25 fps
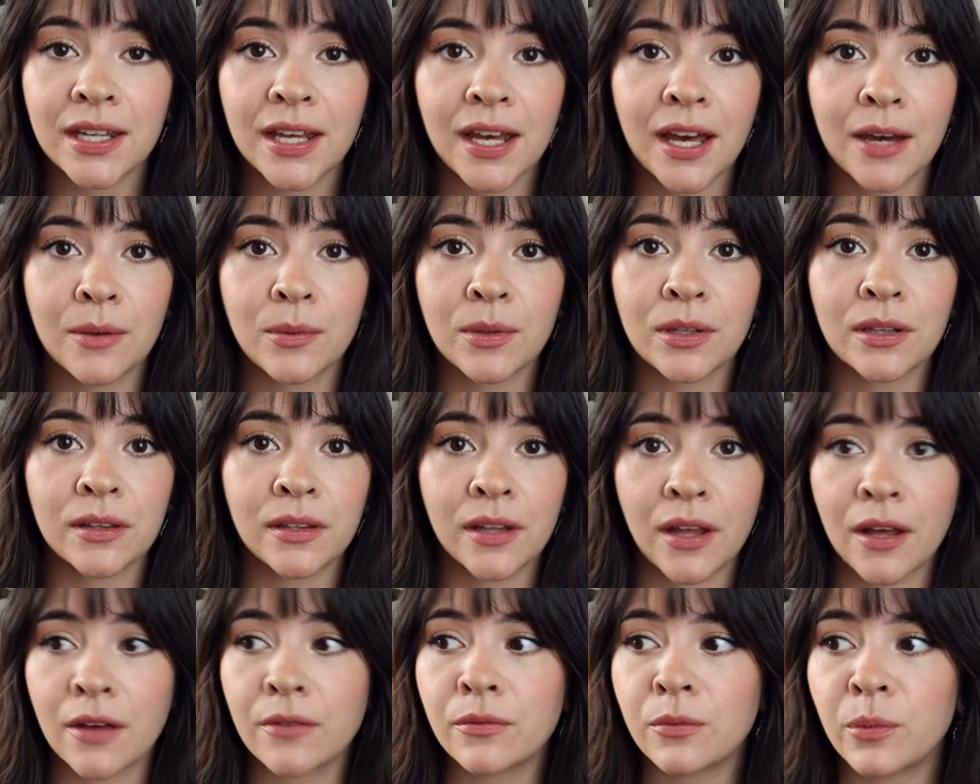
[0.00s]
I would
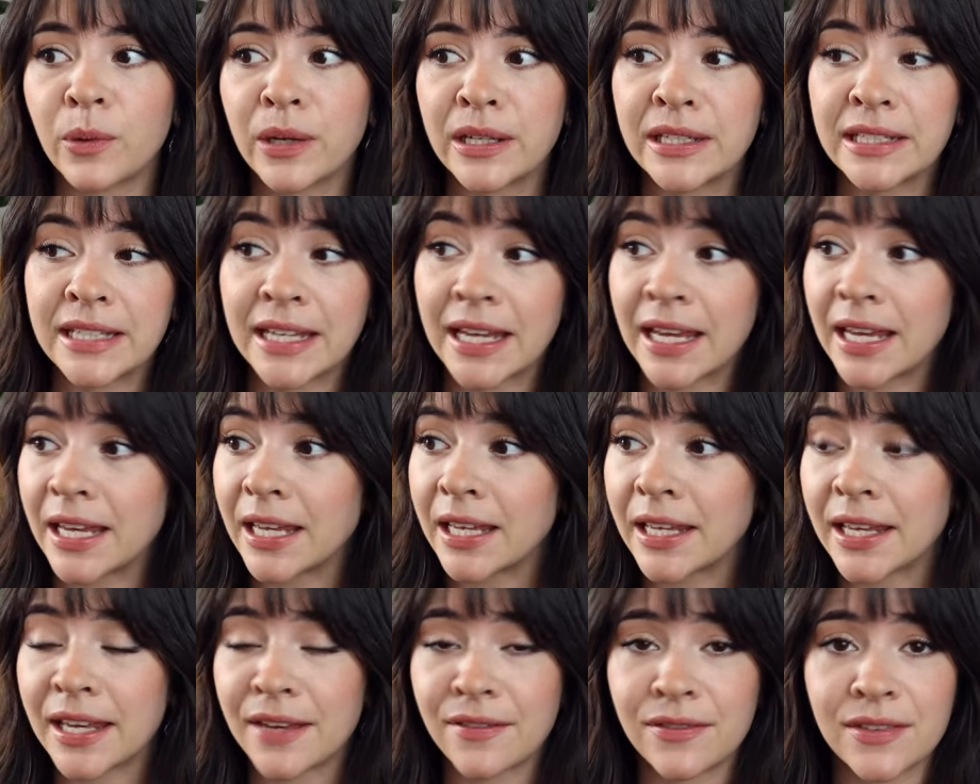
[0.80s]
love one
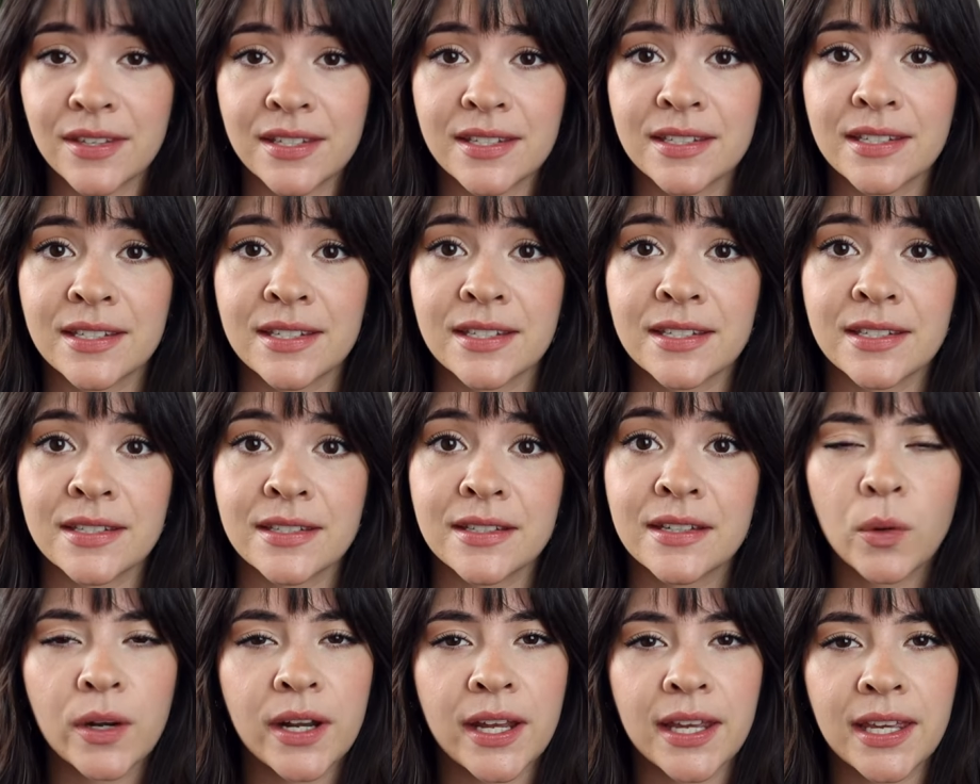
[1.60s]
day if this
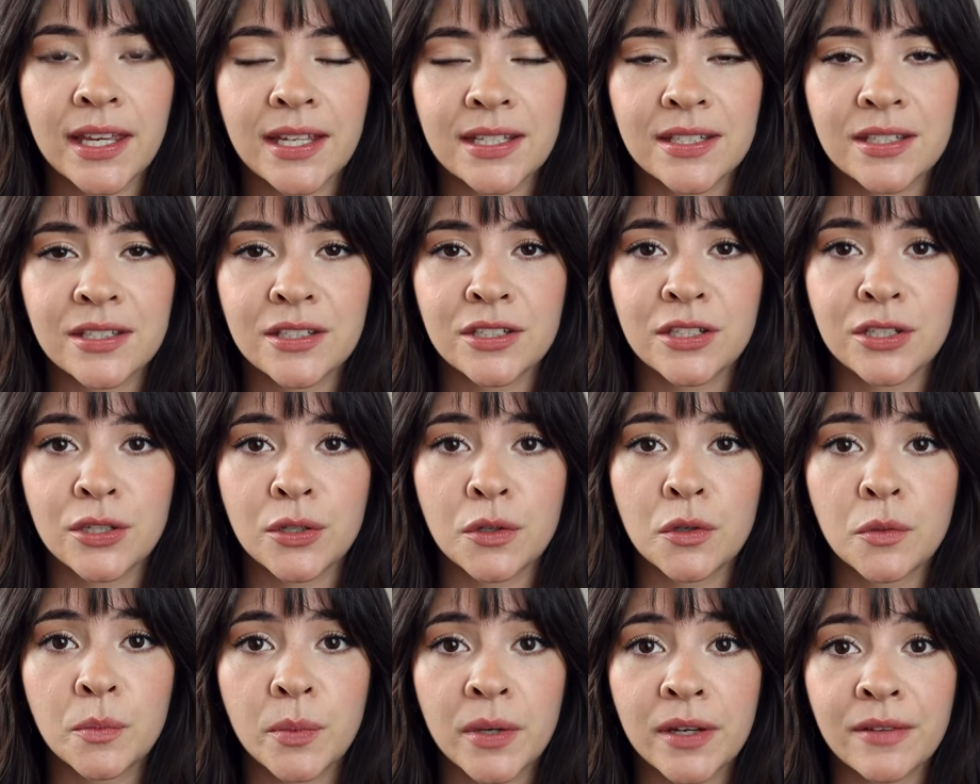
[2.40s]
is what I get to
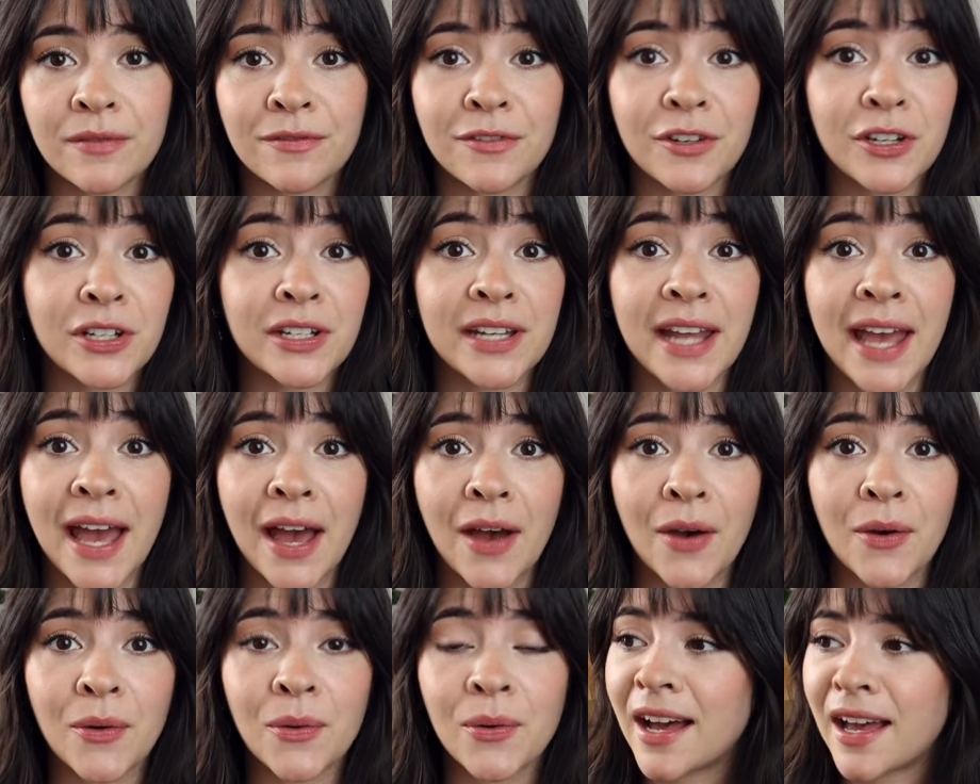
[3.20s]
do, but for
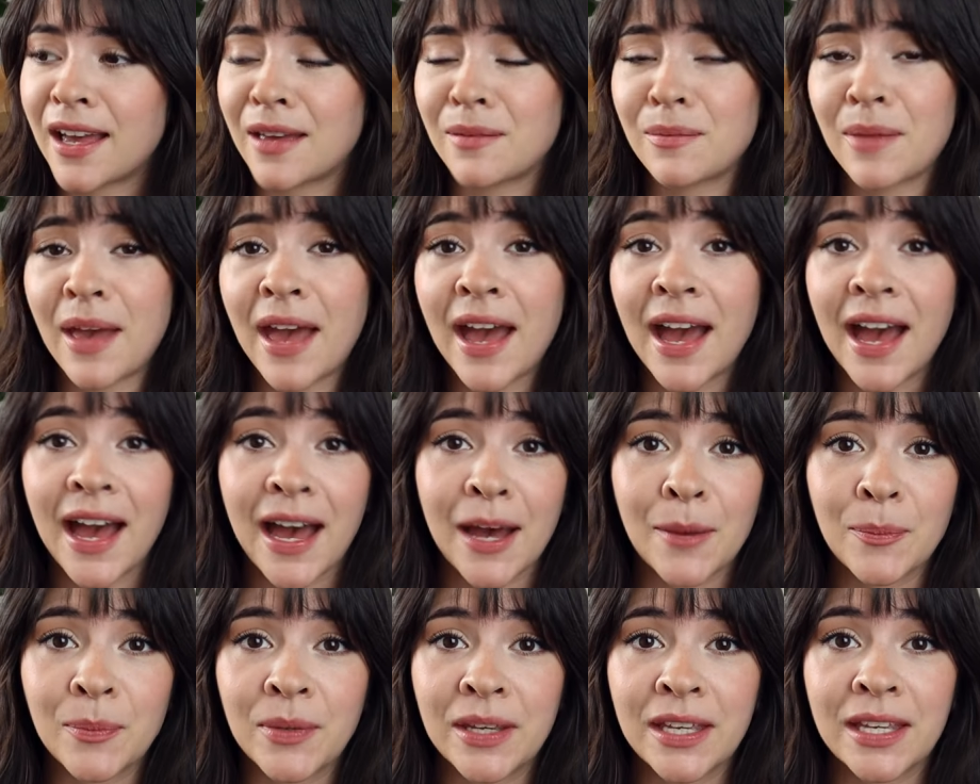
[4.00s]
now, I'm
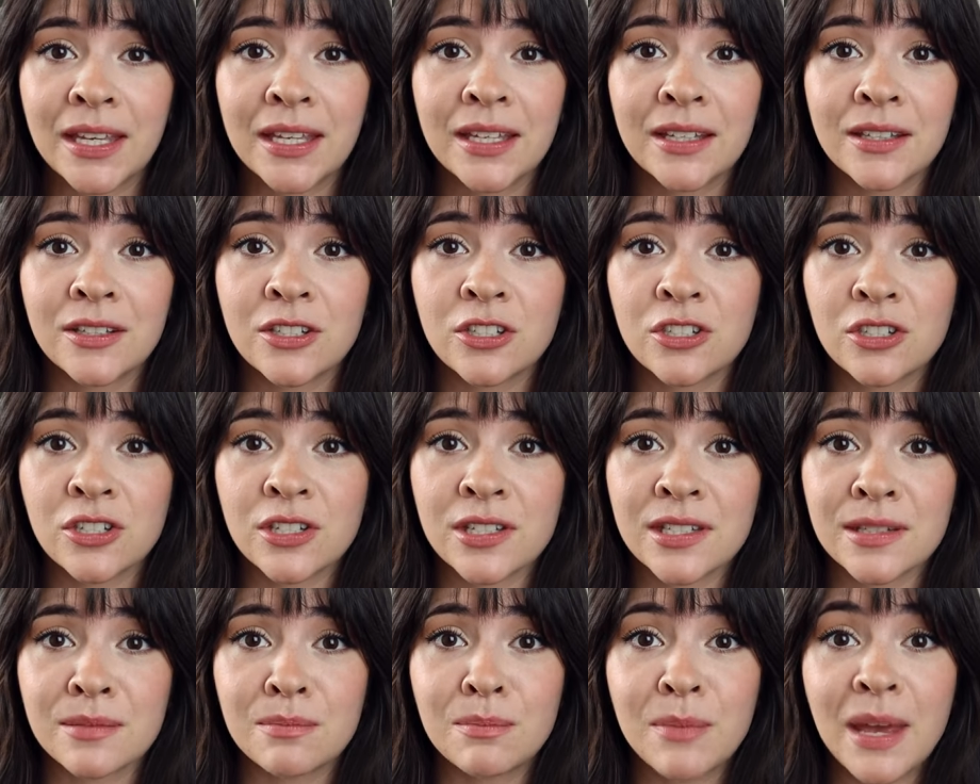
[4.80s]
happy
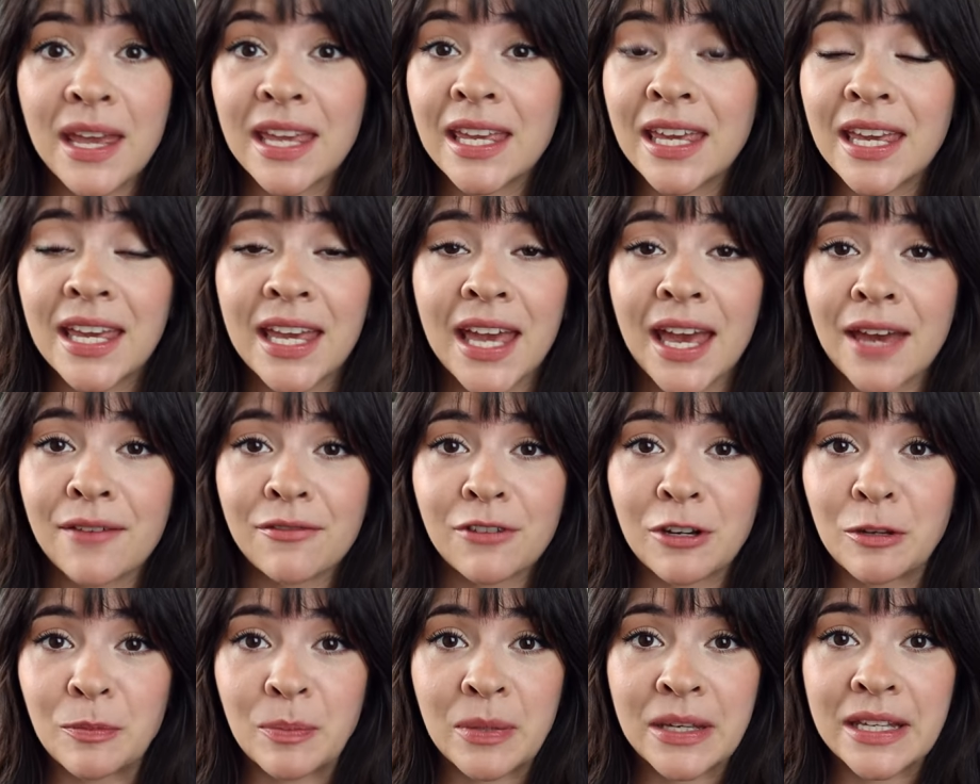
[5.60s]
just making
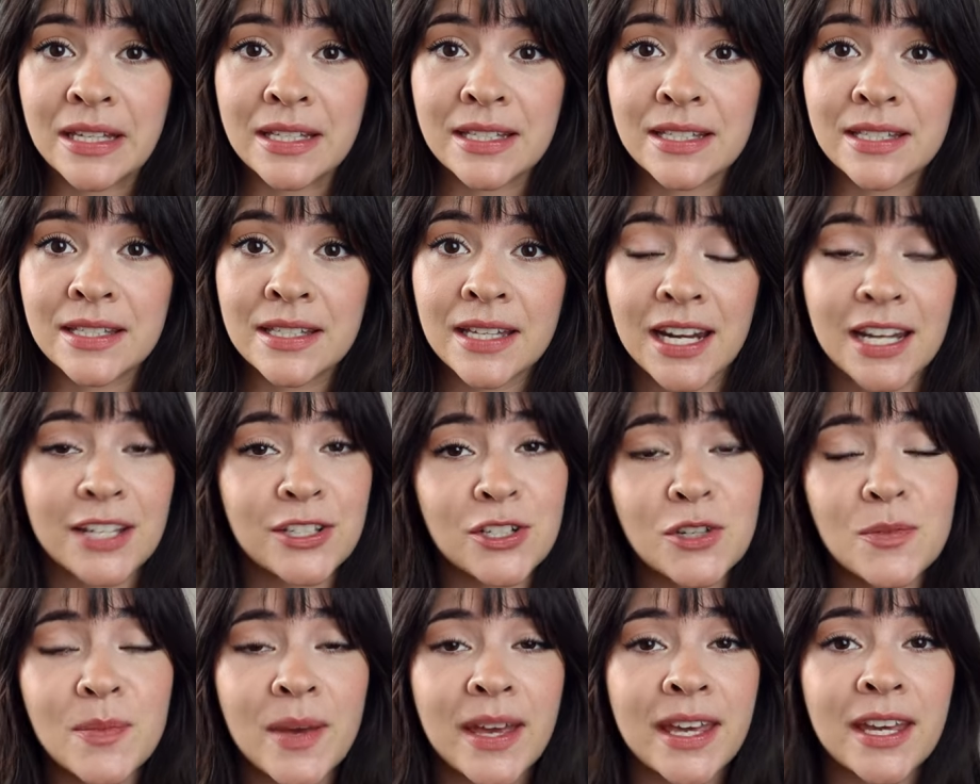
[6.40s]
every piece that I
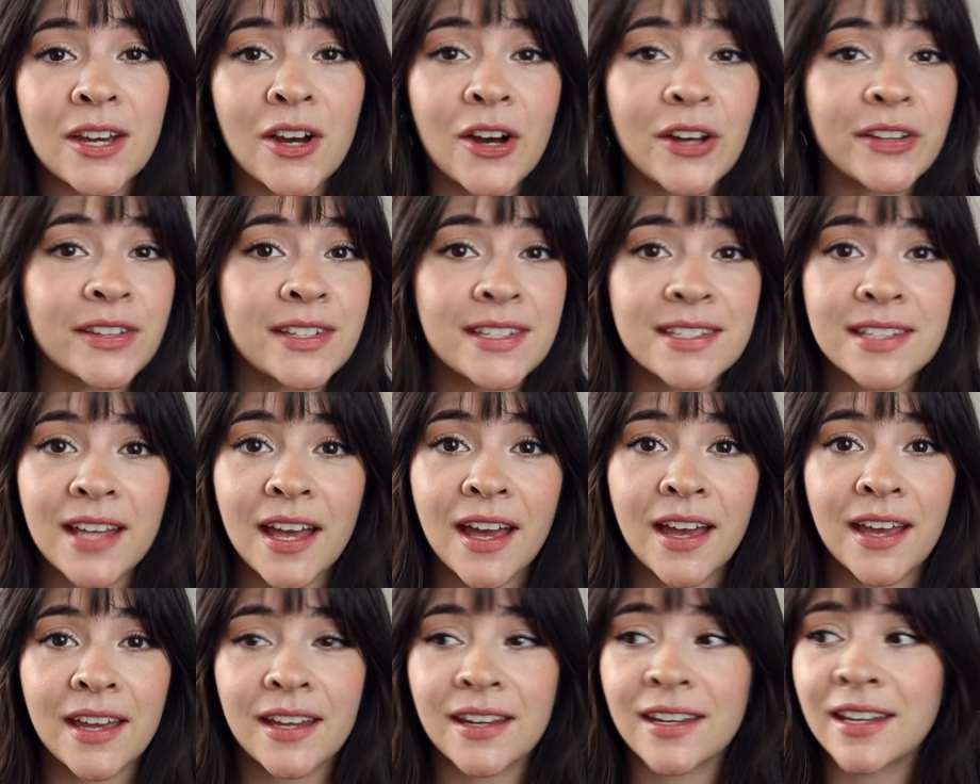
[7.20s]
do make on the
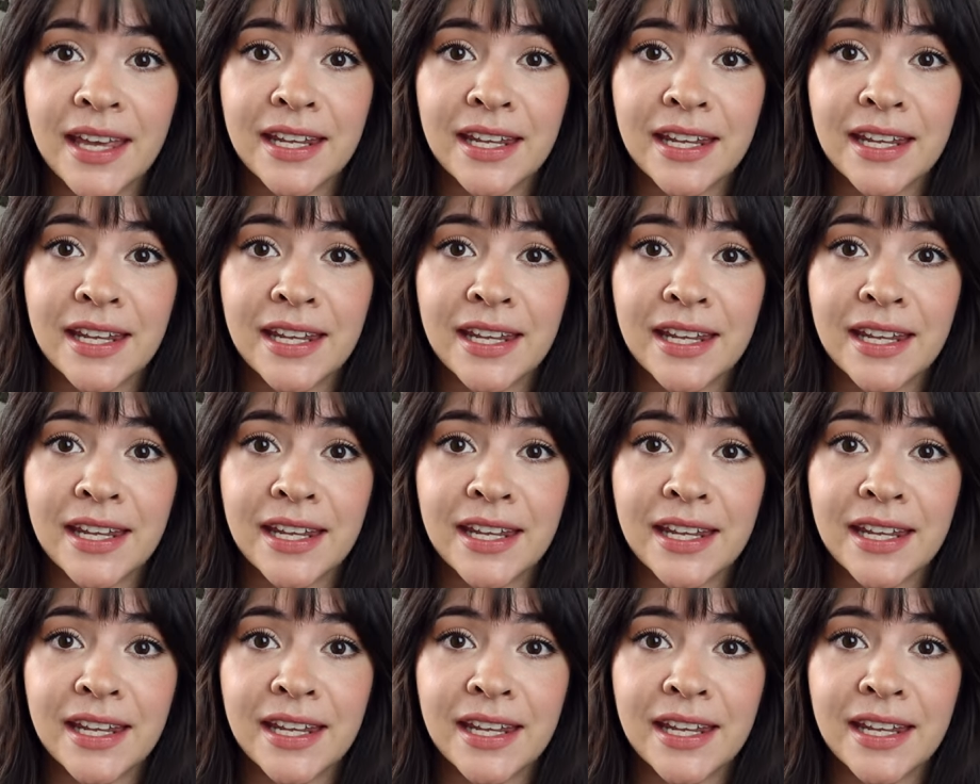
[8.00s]
side.